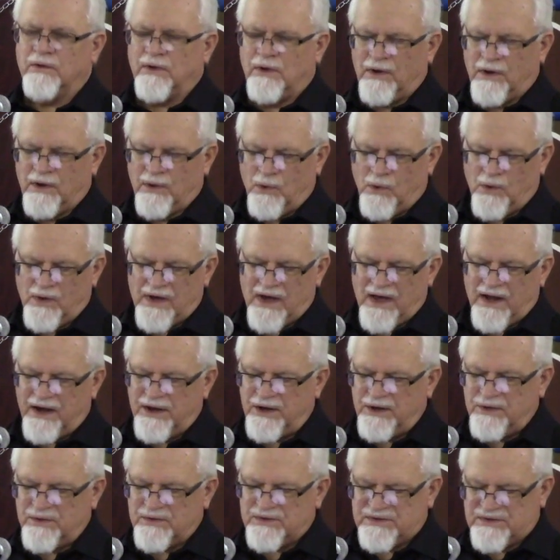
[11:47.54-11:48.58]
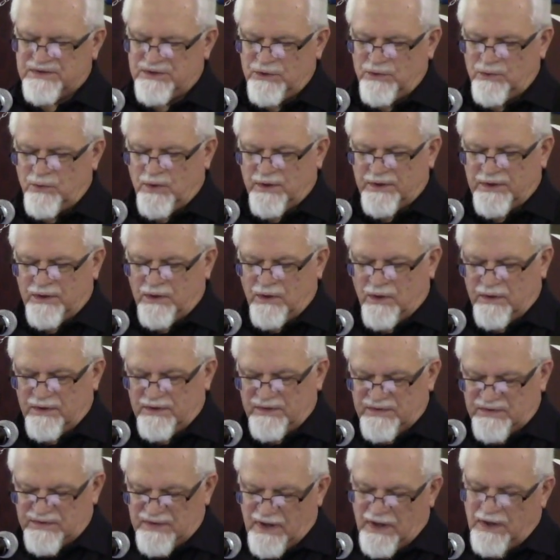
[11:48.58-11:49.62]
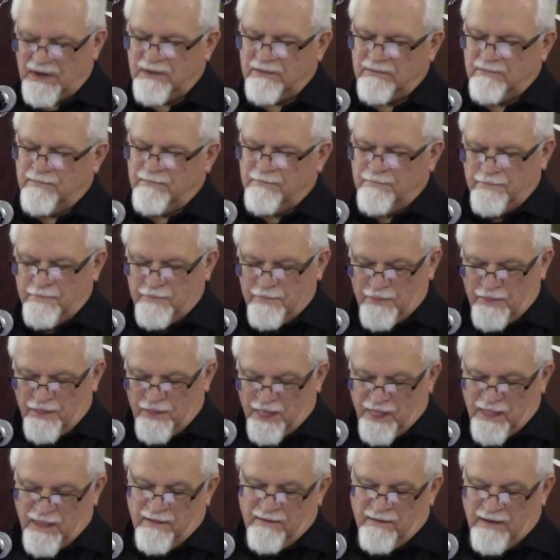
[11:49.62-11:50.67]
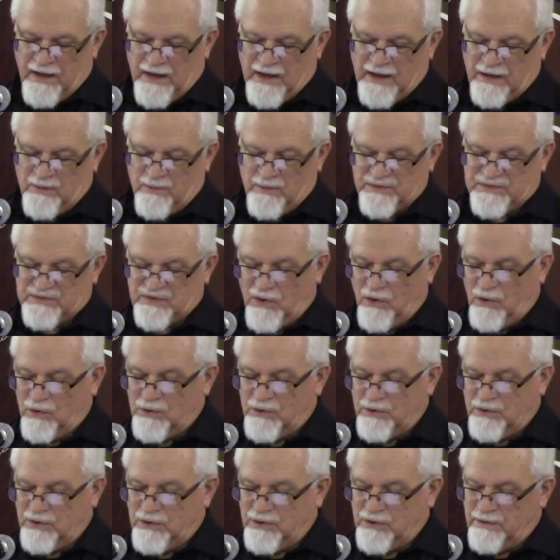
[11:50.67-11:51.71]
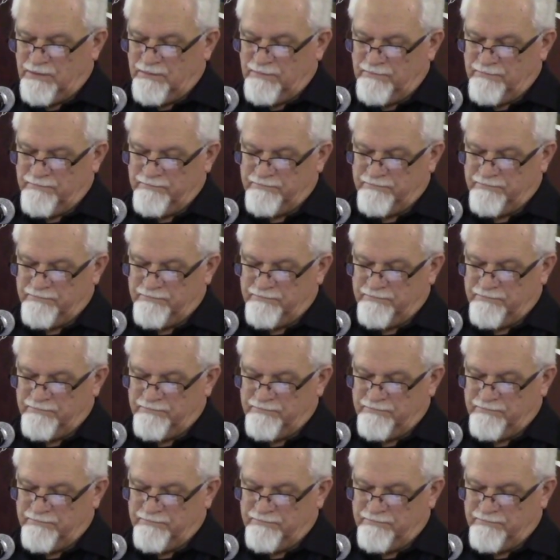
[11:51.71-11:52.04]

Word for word: And all he had to do is do what God said, and it was all good.